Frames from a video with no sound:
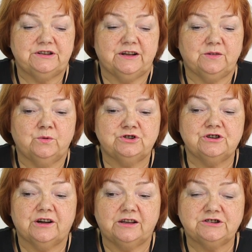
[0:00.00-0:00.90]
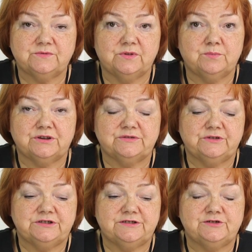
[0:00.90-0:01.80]
I am sure that it will be
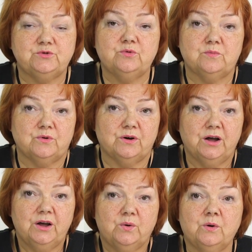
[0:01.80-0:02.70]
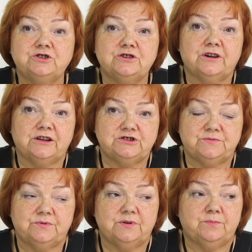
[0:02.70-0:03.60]
no problem for you to make fly zippers.